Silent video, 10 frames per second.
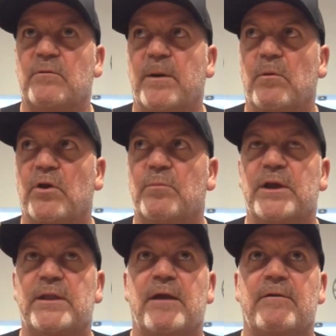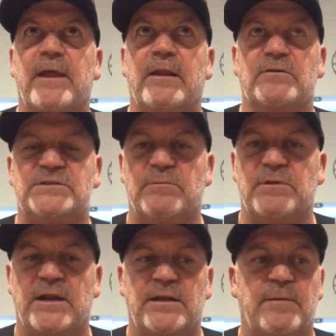to where we wanted to be there in that little stint
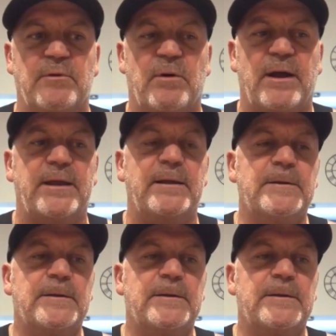we done in WA.